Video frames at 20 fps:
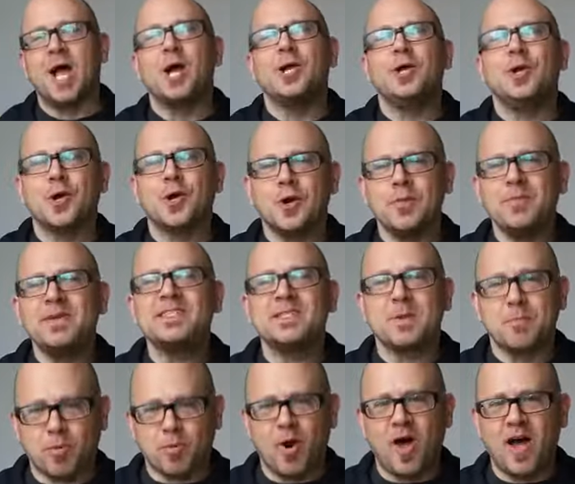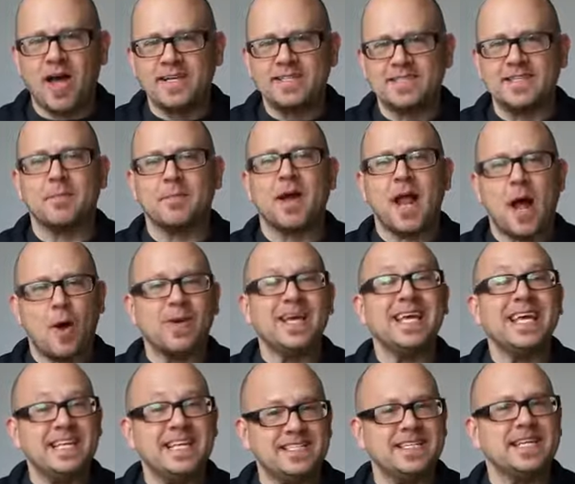You're going to be surprised about how
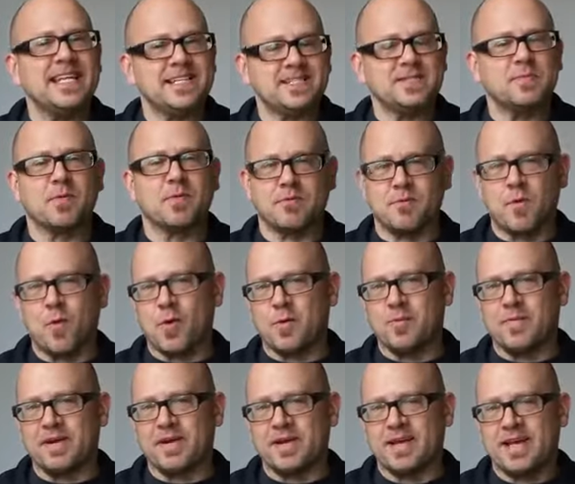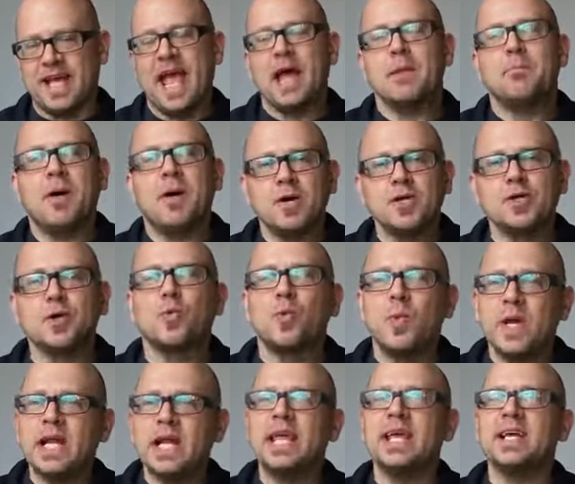easy it is to perform. And Punkture
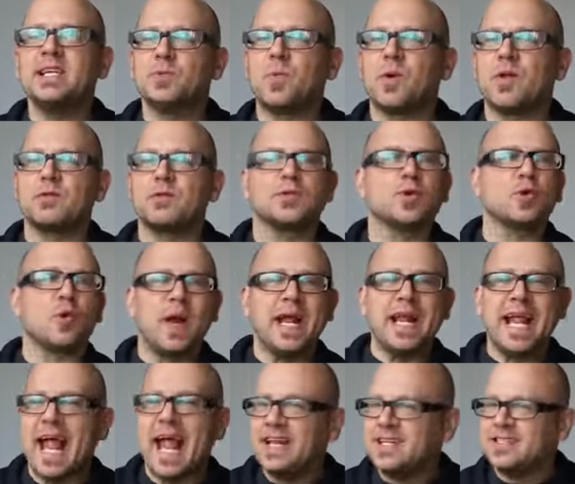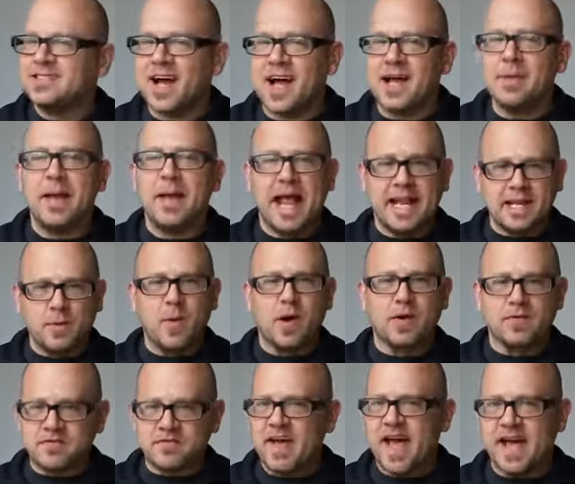really is one of those great anytime, anywhere
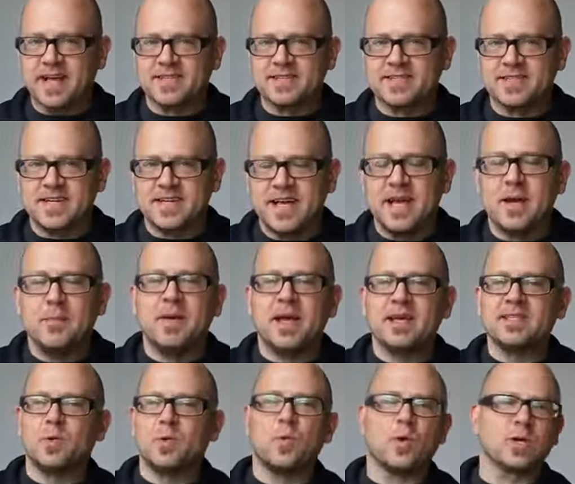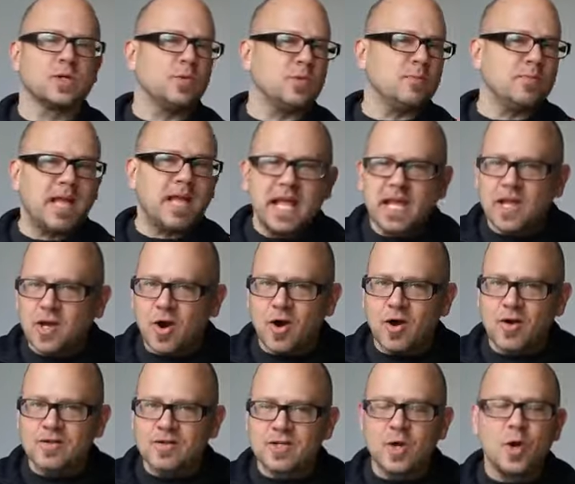effects because it works with playing
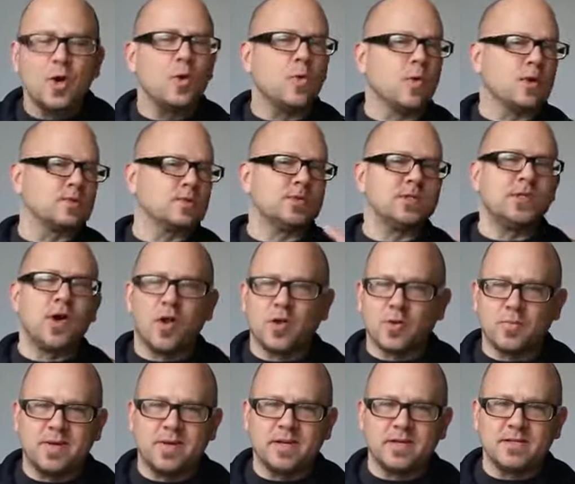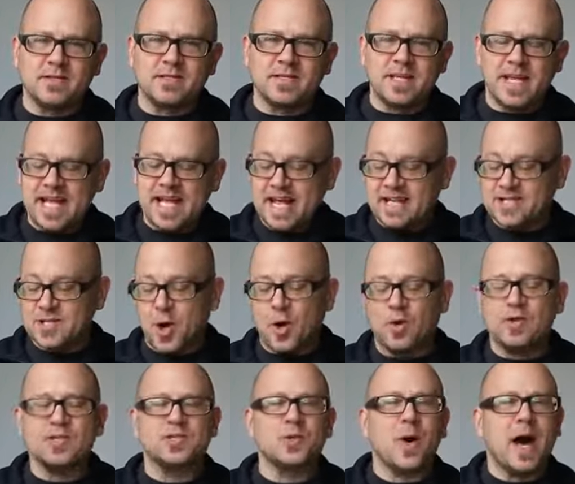cards, works with dollar bills. It's
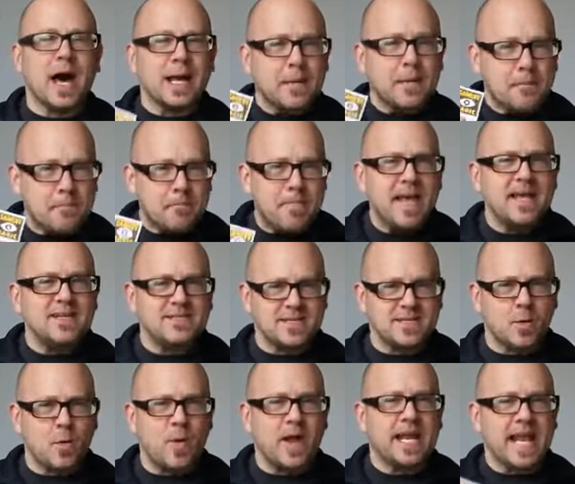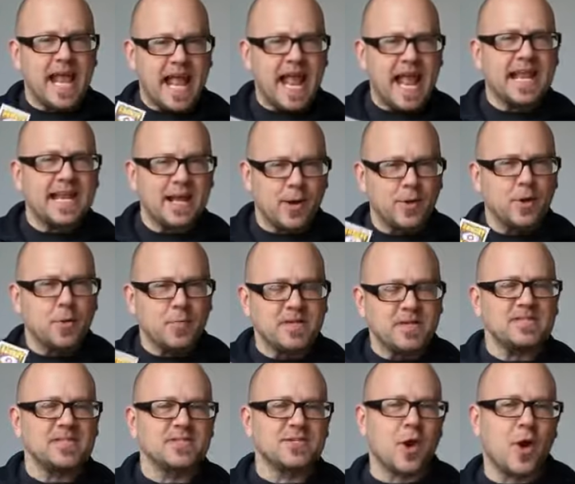also an amazing way to hand out your
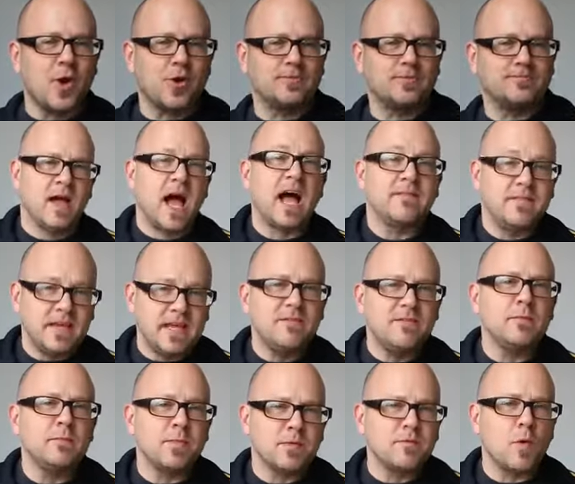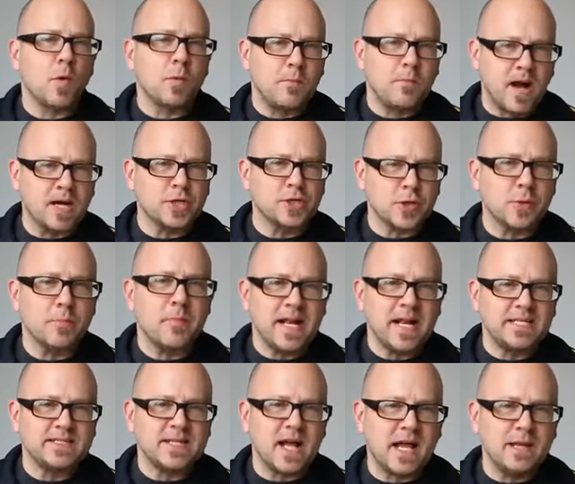business card. I've even performed Punkture
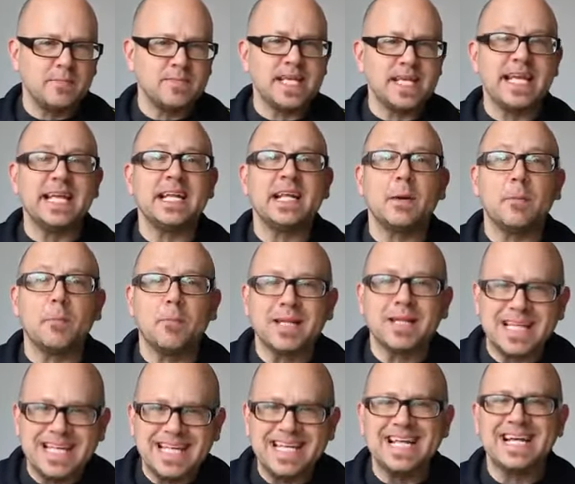many times in complete